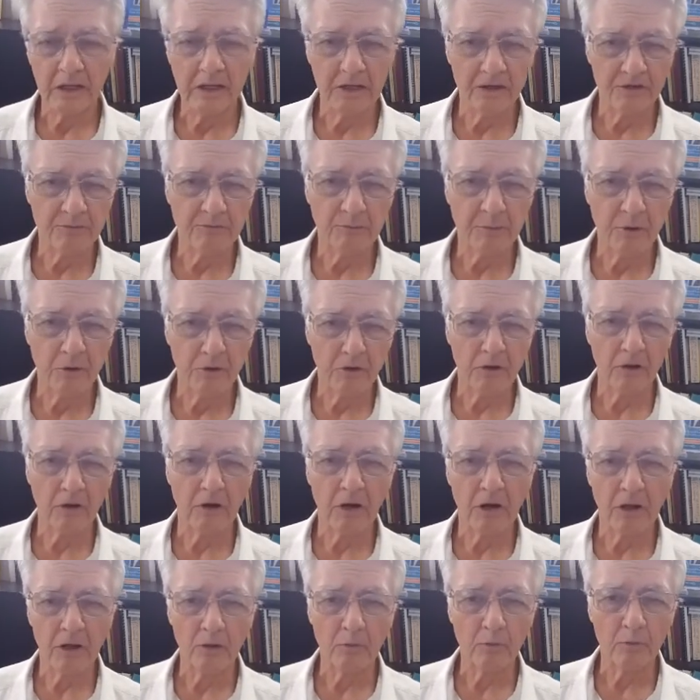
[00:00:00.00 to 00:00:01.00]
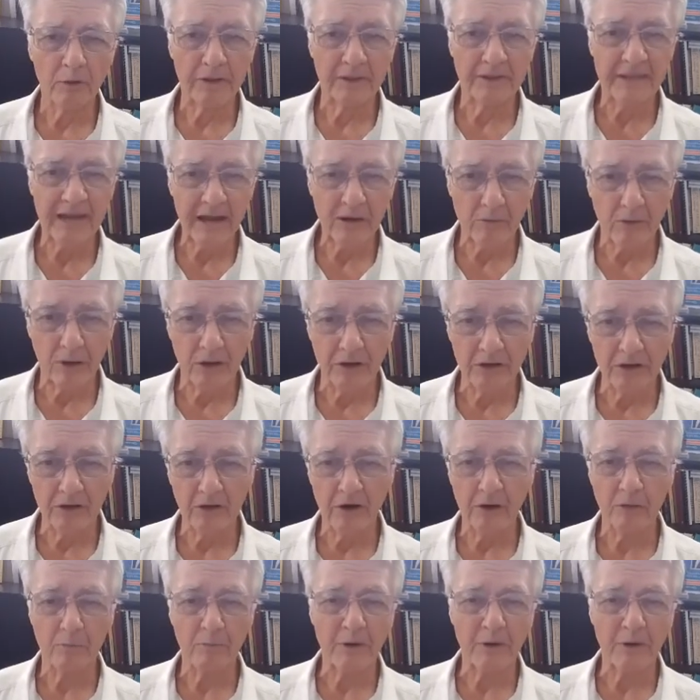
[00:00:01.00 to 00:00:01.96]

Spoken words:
his protocol with thyroid. The only